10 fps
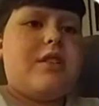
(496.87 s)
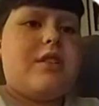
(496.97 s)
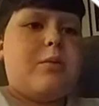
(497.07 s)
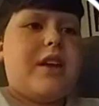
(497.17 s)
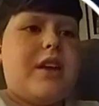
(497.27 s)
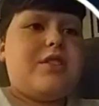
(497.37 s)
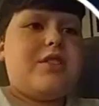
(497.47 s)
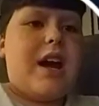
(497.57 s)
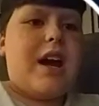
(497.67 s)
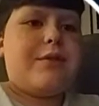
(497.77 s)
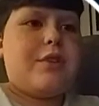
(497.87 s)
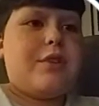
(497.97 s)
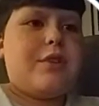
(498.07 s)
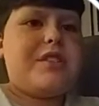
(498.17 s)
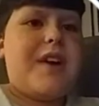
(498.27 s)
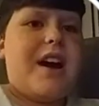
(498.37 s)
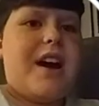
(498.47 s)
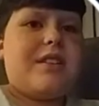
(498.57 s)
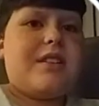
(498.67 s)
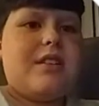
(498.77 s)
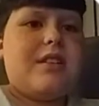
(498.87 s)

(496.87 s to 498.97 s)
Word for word: Wait, after this fight.